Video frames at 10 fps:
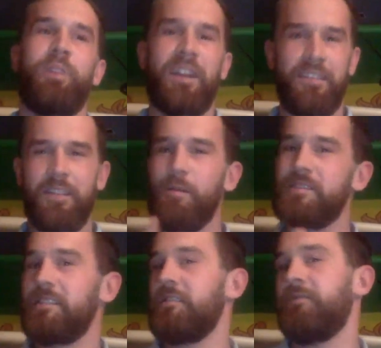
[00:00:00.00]
But I think that
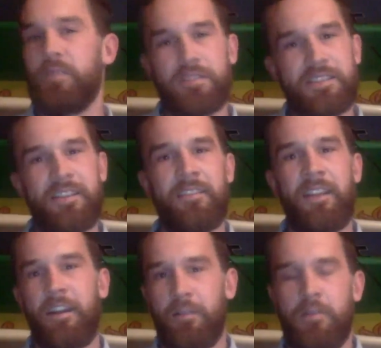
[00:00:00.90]
was like the first thing
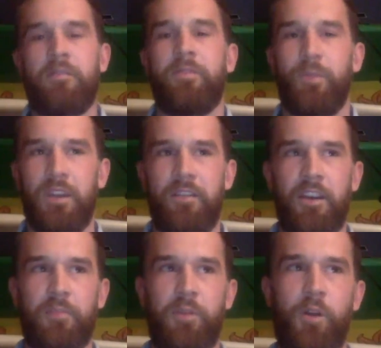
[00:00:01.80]
that I learned from the
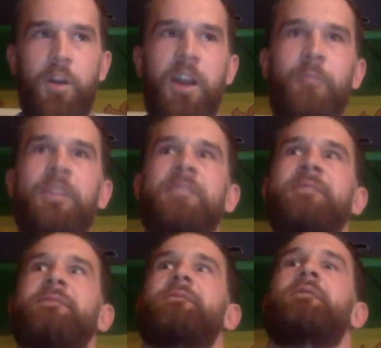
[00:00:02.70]
Innovator program
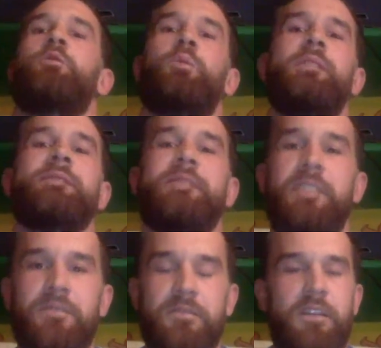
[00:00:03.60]
is, you know, we as
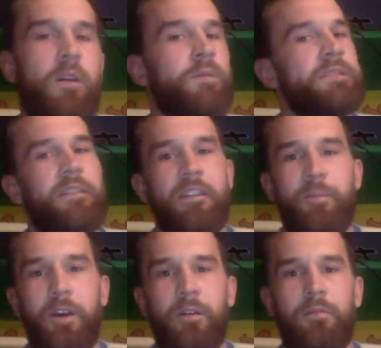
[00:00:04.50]
teachers always talk
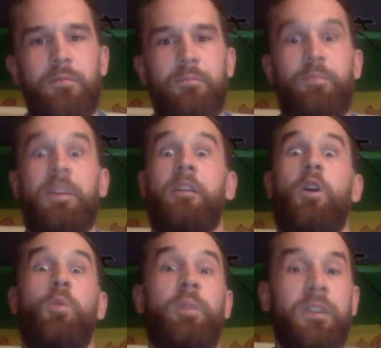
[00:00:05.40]
about being
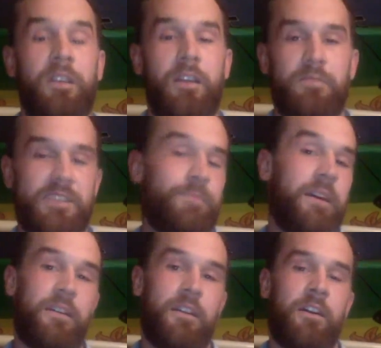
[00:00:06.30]
open and
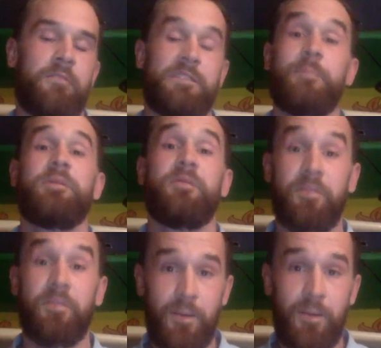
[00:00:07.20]
receptive to
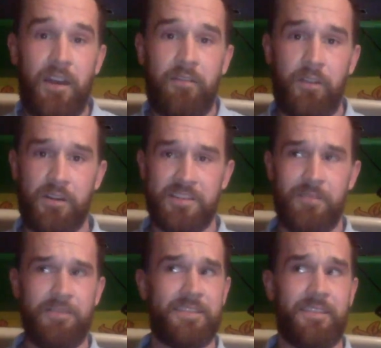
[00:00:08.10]
feedback for our
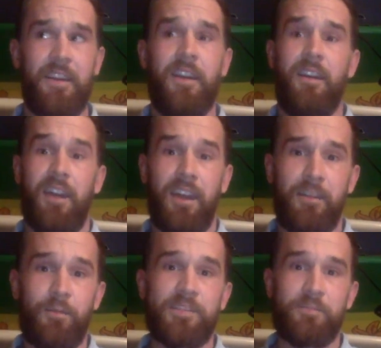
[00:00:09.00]
students. And it
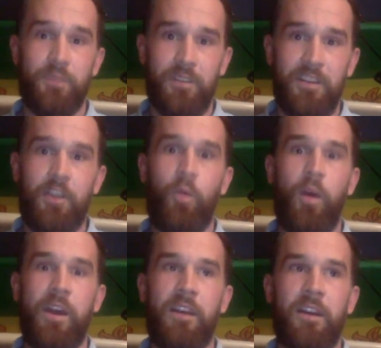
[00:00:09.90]
was really
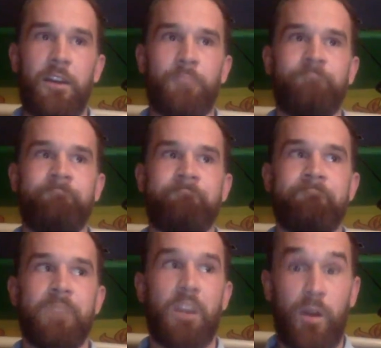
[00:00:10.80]
quite
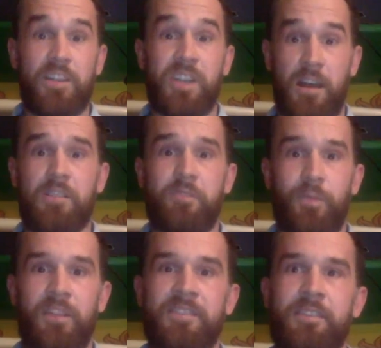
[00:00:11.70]
a challenge for
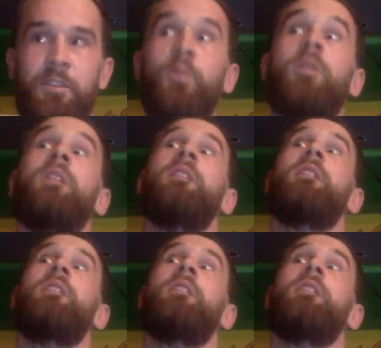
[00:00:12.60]
me to